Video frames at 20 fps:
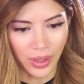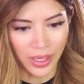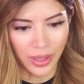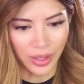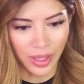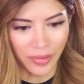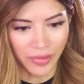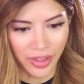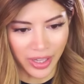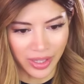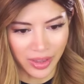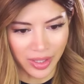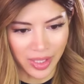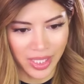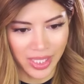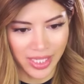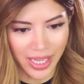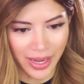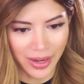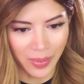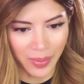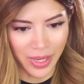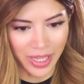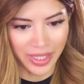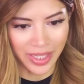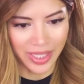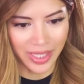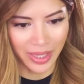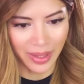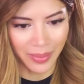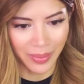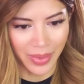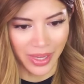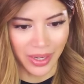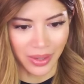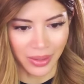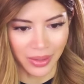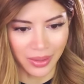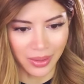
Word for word: Oh, I love like the sediments in the middle.